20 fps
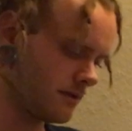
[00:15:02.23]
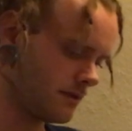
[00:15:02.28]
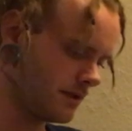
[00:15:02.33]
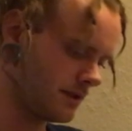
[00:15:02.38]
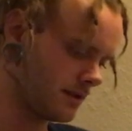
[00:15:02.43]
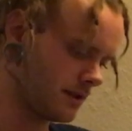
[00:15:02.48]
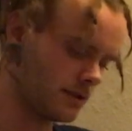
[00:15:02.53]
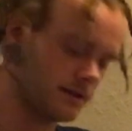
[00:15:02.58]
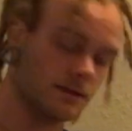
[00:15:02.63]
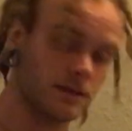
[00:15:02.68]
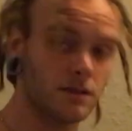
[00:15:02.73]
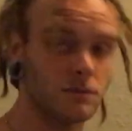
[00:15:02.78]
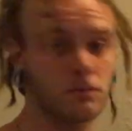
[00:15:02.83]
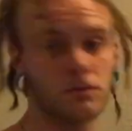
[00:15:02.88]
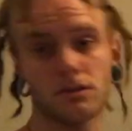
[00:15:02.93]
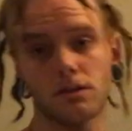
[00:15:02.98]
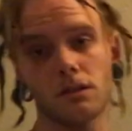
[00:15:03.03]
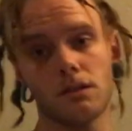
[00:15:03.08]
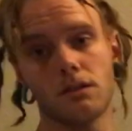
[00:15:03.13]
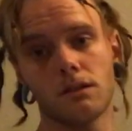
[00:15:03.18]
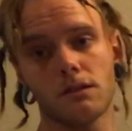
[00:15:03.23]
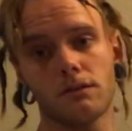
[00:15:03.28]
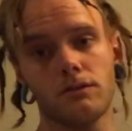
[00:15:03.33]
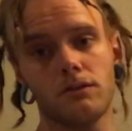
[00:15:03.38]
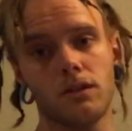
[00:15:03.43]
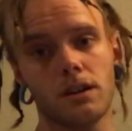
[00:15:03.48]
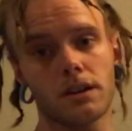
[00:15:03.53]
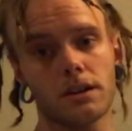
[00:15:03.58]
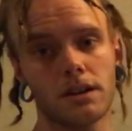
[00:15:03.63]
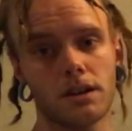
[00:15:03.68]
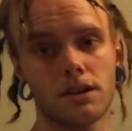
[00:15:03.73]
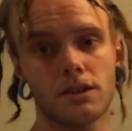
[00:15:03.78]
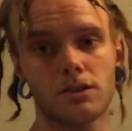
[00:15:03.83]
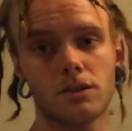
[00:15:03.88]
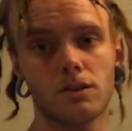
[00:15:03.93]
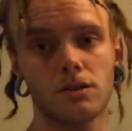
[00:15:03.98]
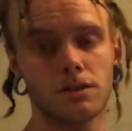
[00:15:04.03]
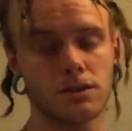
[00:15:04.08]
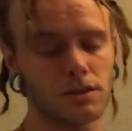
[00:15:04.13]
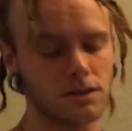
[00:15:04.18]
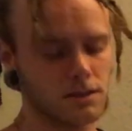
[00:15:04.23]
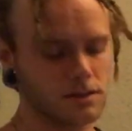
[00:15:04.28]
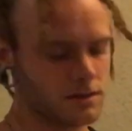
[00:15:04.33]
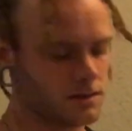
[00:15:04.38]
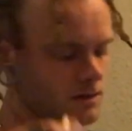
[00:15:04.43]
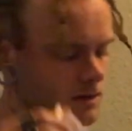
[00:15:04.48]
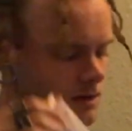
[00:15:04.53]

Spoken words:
the seams are gonna look fucking atrocious